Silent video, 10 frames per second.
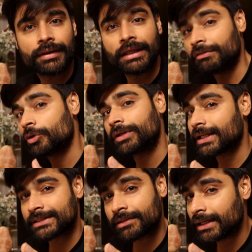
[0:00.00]
even though it
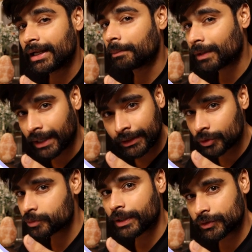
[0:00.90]
doesn't really apply to
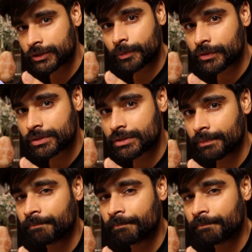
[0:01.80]
spousal sponsorship?